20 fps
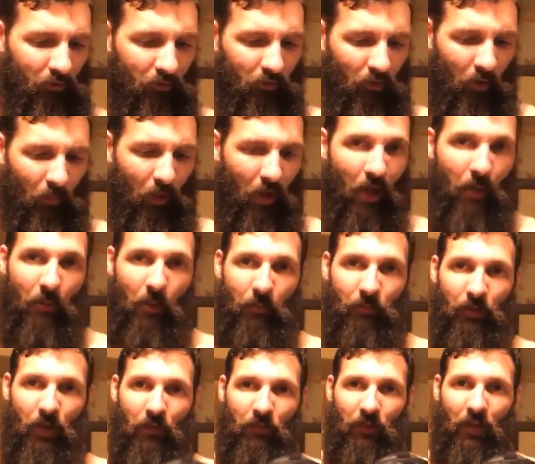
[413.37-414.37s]
I'm
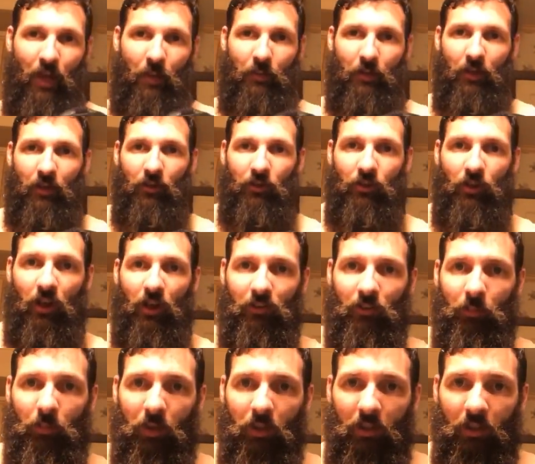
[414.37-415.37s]
definitely happy to hear you guys'
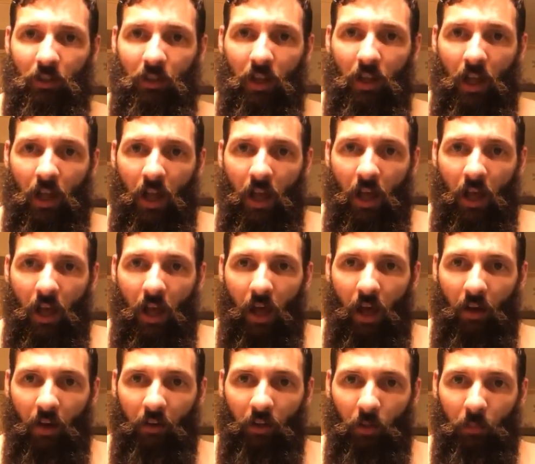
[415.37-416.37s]
opinion.
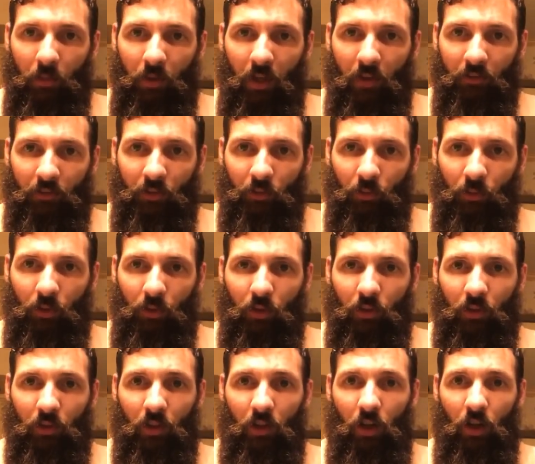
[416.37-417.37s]
Howdy, hope you guys are doing good.
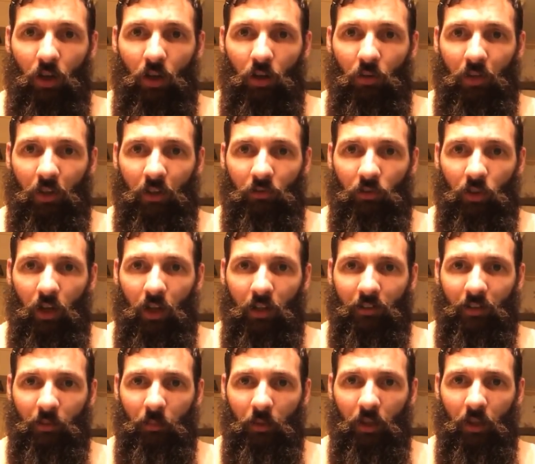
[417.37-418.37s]
Oh, thanks for
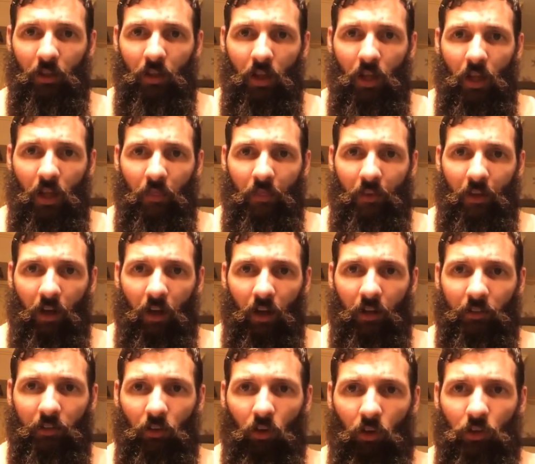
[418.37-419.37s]
asking, man. The
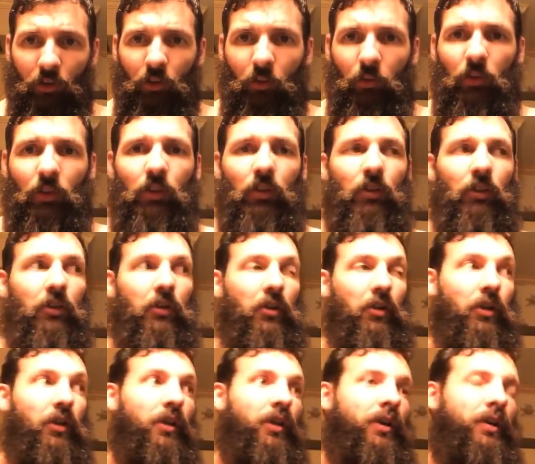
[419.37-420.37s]
eyes are doing good.
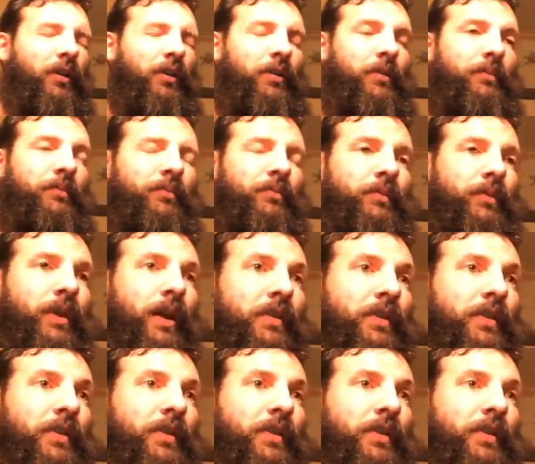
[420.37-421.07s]
Got the